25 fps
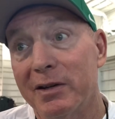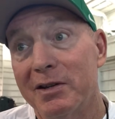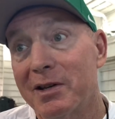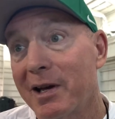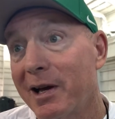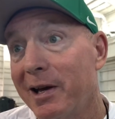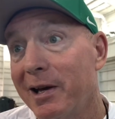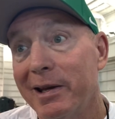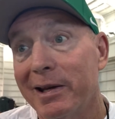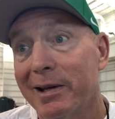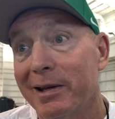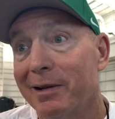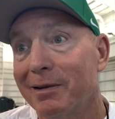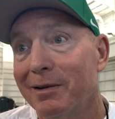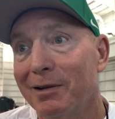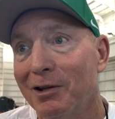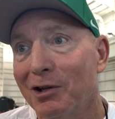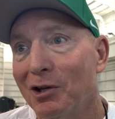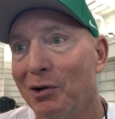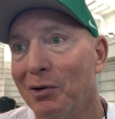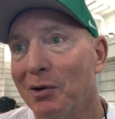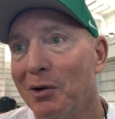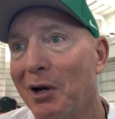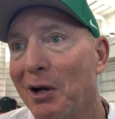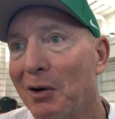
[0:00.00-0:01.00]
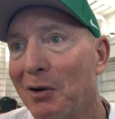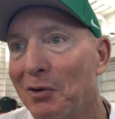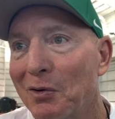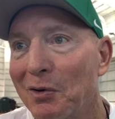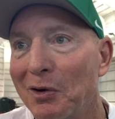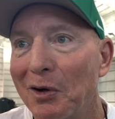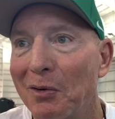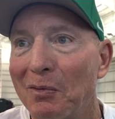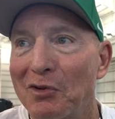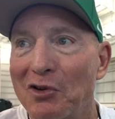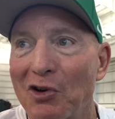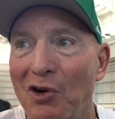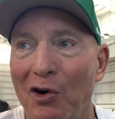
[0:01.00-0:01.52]
He's got it. You know,
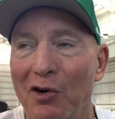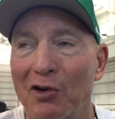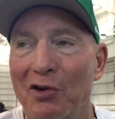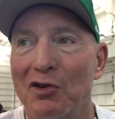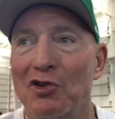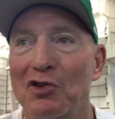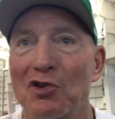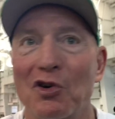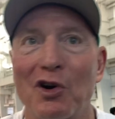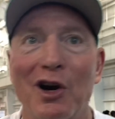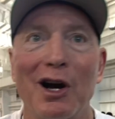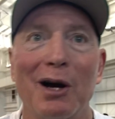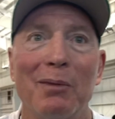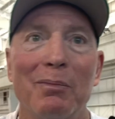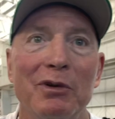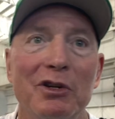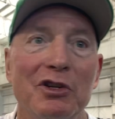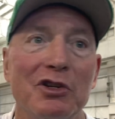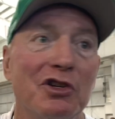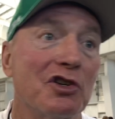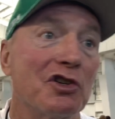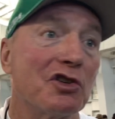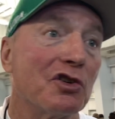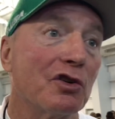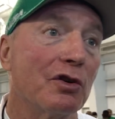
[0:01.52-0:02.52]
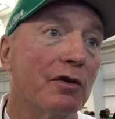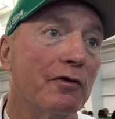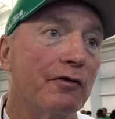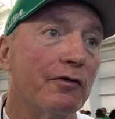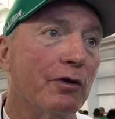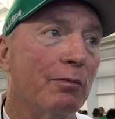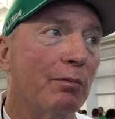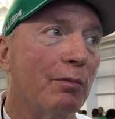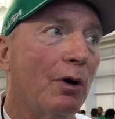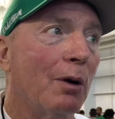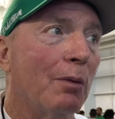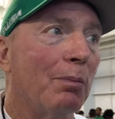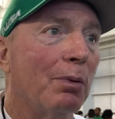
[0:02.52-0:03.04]
and it's hard to describe. He's just a good
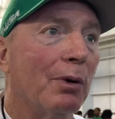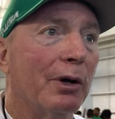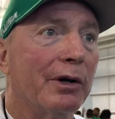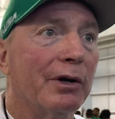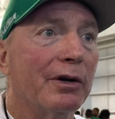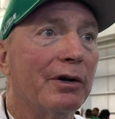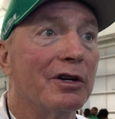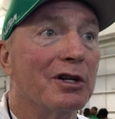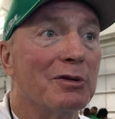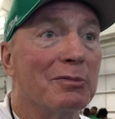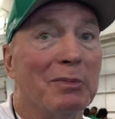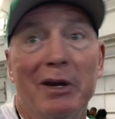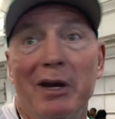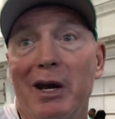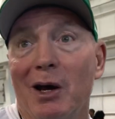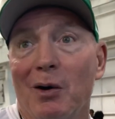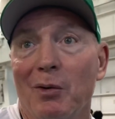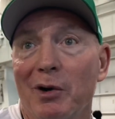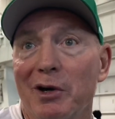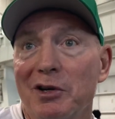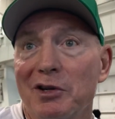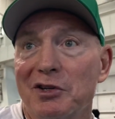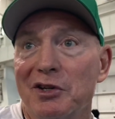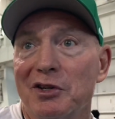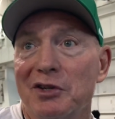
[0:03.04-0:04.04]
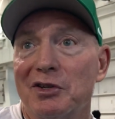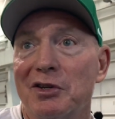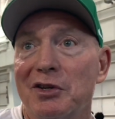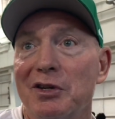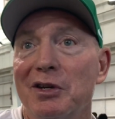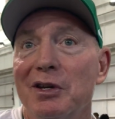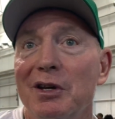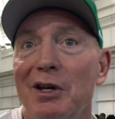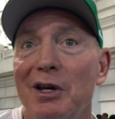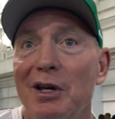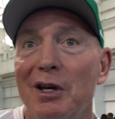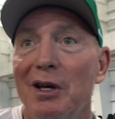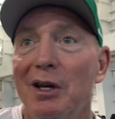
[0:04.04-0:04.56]
football player, and he's been that way since
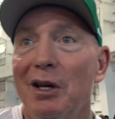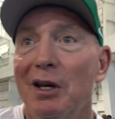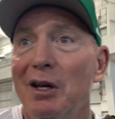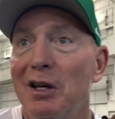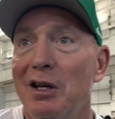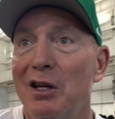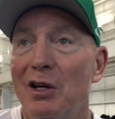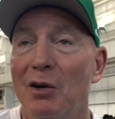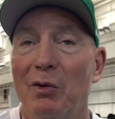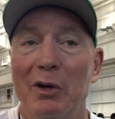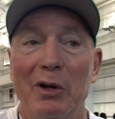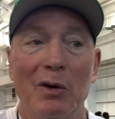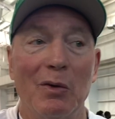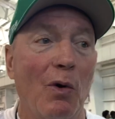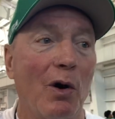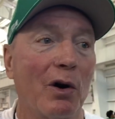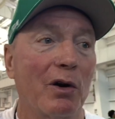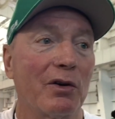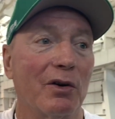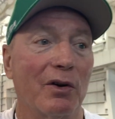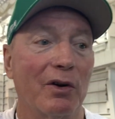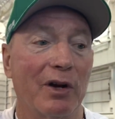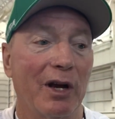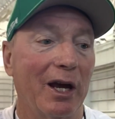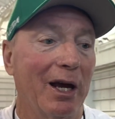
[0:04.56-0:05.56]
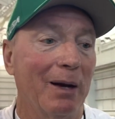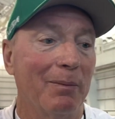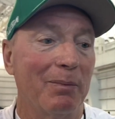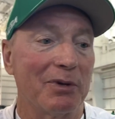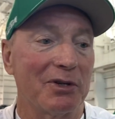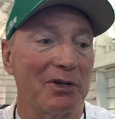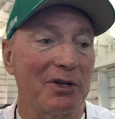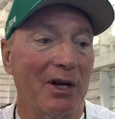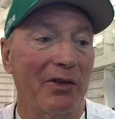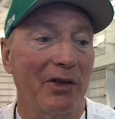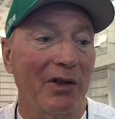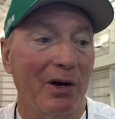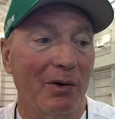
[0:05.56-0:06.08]
he. You know, when he walked on
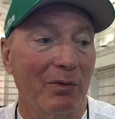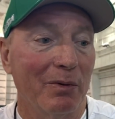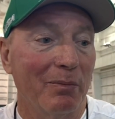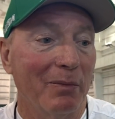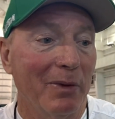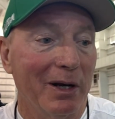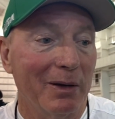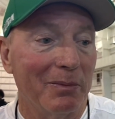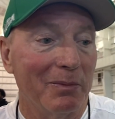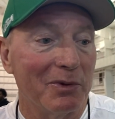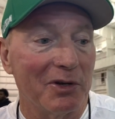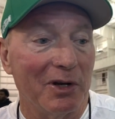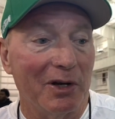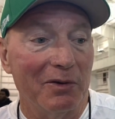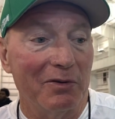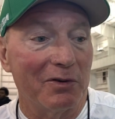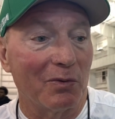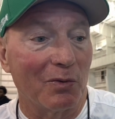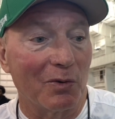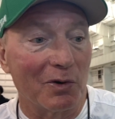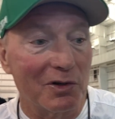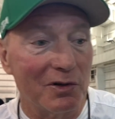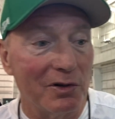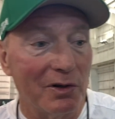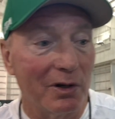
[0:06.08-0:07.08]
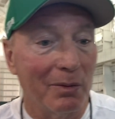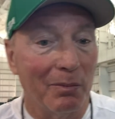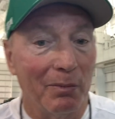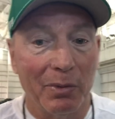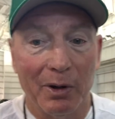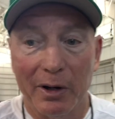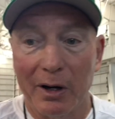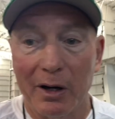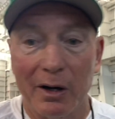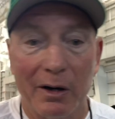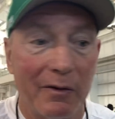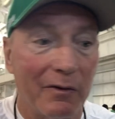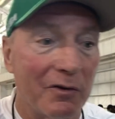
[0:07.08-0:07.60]
campus, I thought we made him. He was the worst looking
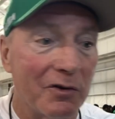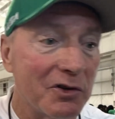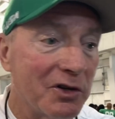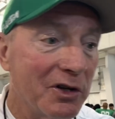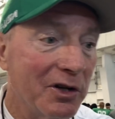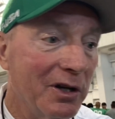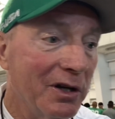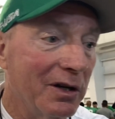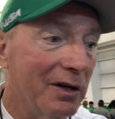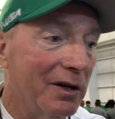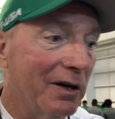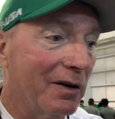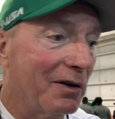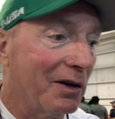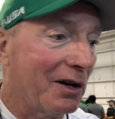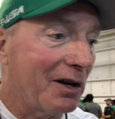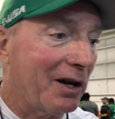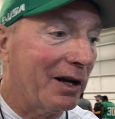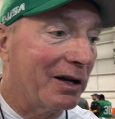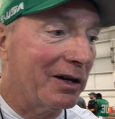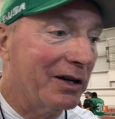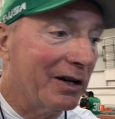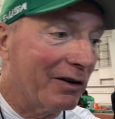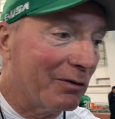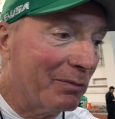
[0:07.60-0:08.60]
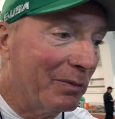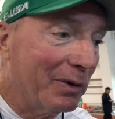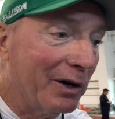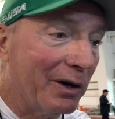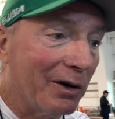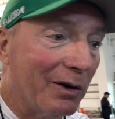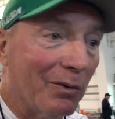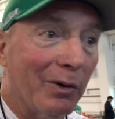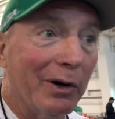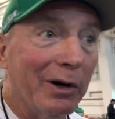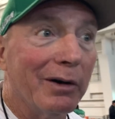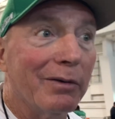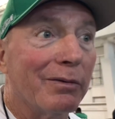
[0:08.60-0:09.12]
player I've ever seen. He looked like he'd never been
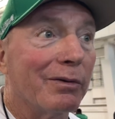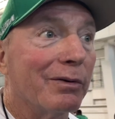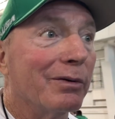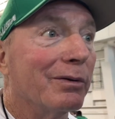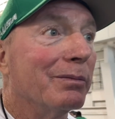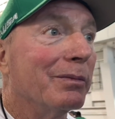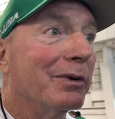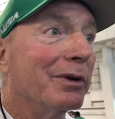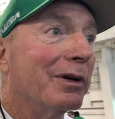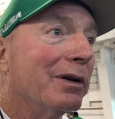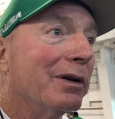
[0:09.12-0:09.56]
in a weight room.